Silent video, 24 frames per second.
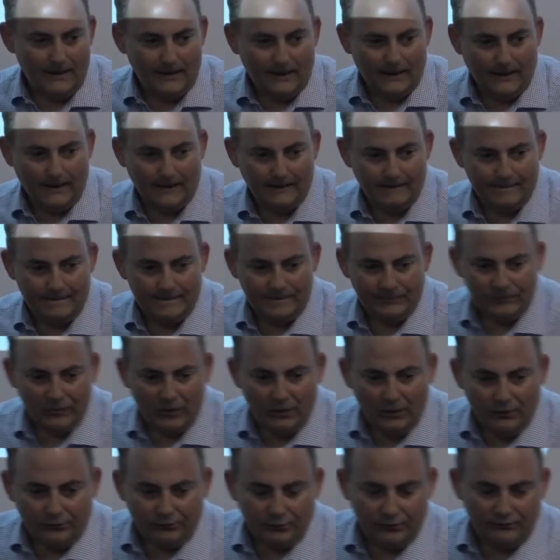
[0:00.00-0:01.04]
Um,
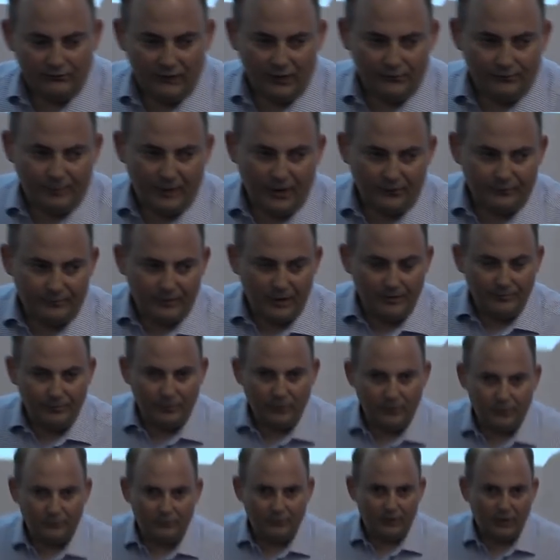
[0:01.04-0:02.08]
so advanced past Maple, and we're